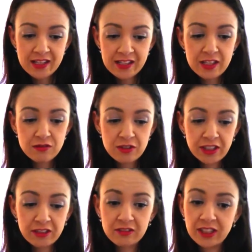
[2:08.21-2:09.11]
This is
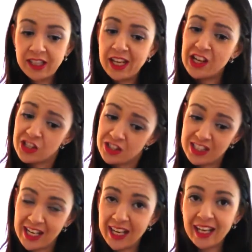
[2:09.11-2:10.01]
really, really
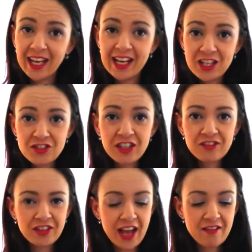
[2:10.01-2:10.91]
interesting, an
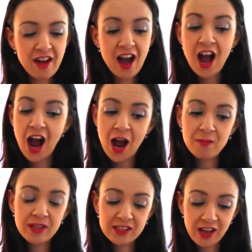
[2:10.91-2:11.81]
interesting flavour.
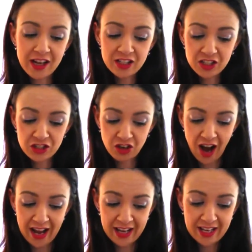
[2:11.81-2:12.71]
I'm excited to
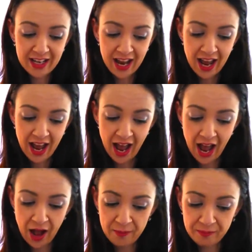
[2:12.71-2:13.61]
try it.
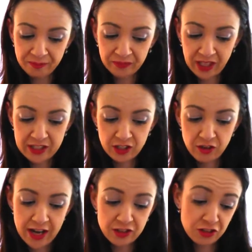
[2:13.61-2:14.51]
Um, it's a
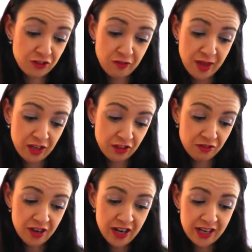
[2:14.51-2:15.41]
great source of
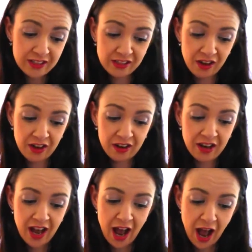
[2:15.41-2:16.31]
omega-3, so
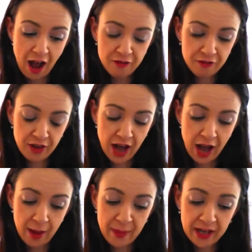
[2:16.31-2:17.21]
half
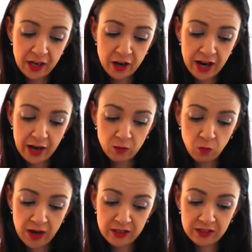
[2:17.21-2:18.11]
uh, mango
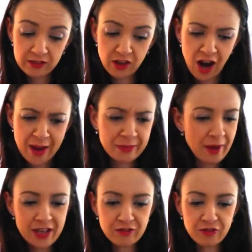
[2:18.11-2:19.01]
and one times
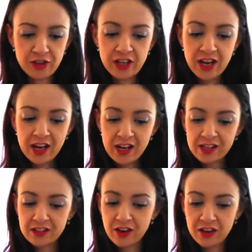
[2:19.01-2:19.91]
passion fruit.
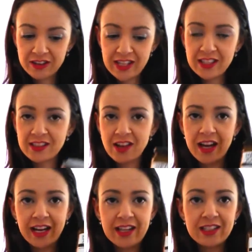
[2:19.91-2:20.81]
So that's
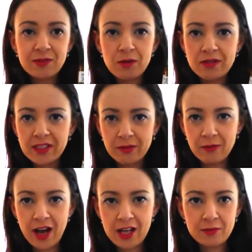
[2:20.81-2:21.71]
exciting and this is probably
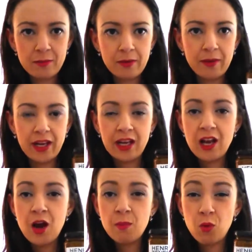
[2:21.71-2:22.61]
something my husband would be
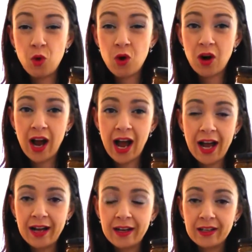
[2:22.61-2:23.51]
more
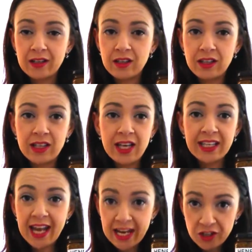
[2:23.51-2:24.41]
uh,
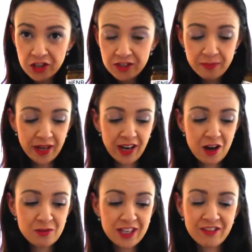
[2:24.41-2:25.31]
keen on, but
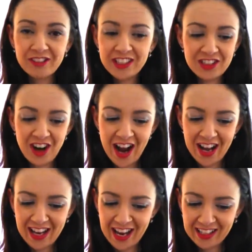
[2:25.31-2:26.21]
I will definitely
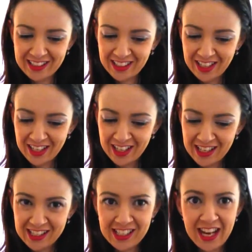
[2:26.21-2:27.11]
try it and
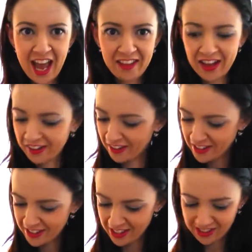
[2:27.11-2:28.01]
see how that
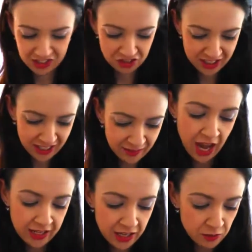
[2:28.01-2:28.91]
goes. That's interesting.
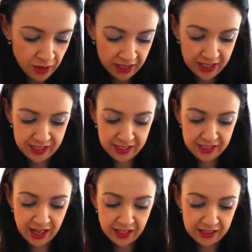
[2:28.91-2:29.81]
Another one is the
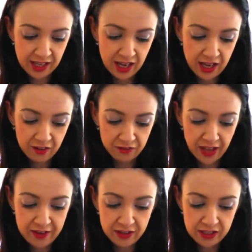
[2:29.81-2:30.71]
Saxa
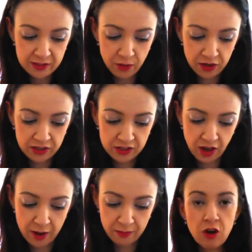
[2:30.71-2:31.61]
Flavoured Smoked
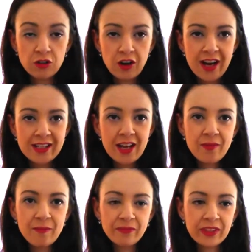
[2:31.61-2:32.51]
Sea Salt Grinder.
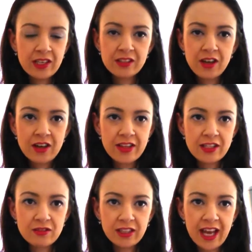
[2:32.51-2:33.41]
So
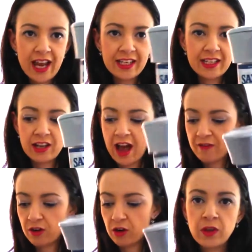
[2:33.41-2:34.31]
that's really handy to
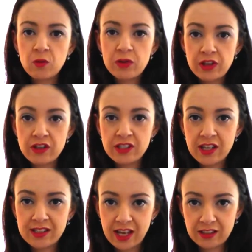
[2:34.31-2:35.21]
have with those
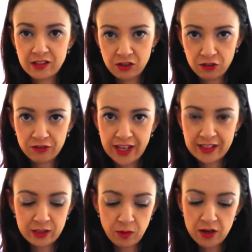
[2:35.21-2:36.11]
Saxa salt
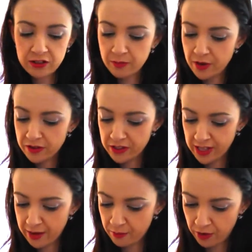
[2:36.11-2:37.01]
flakes as well. So both the
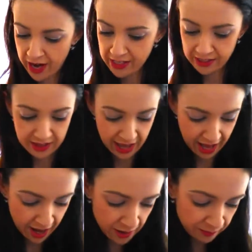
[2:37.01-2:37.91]
same brand there.